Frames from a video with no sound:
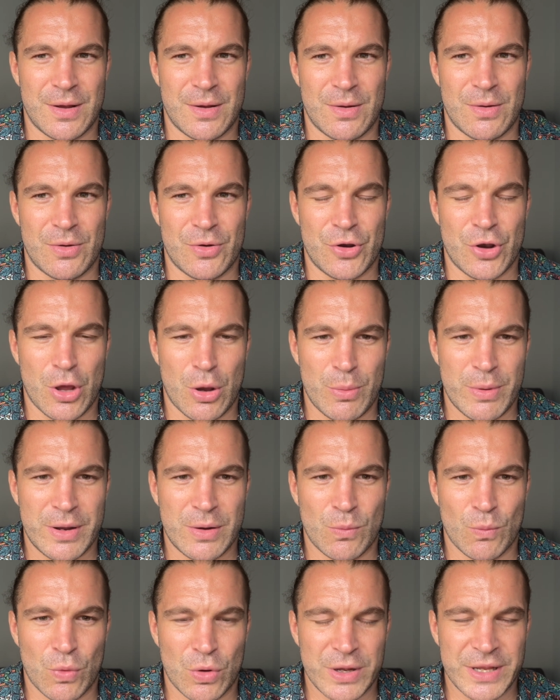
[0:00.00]

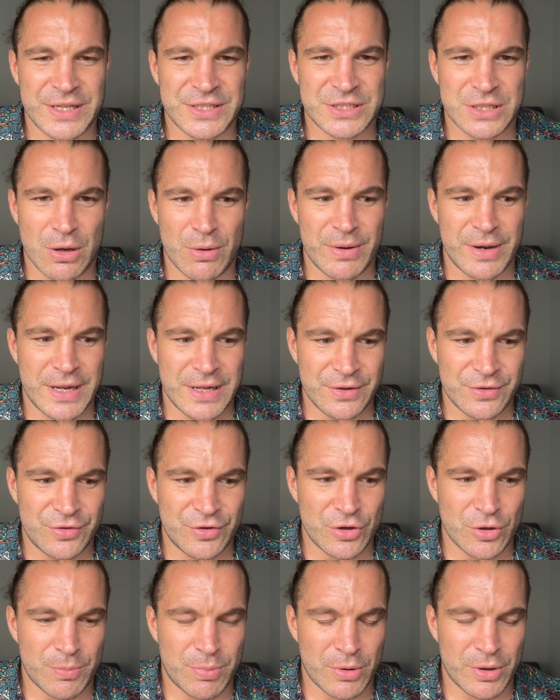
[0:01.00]
knowing what is going into
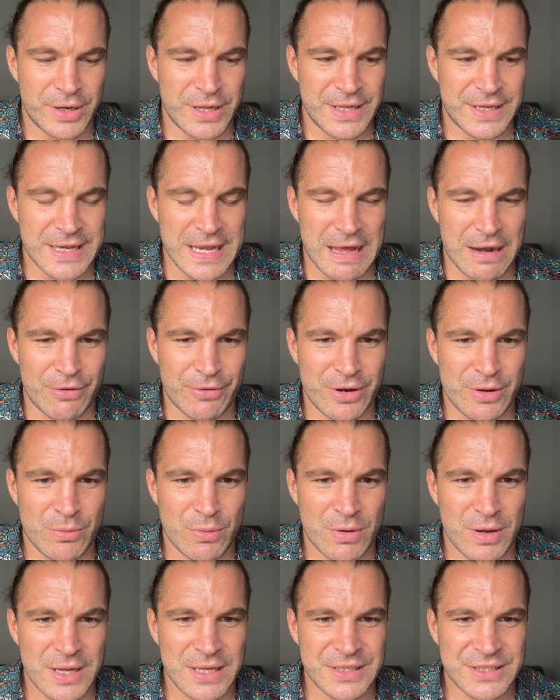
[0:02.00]
your body calorie
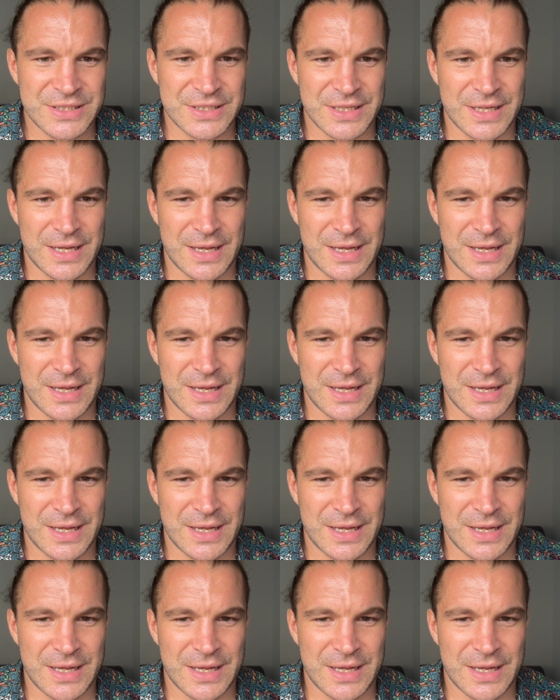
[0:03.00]
wise,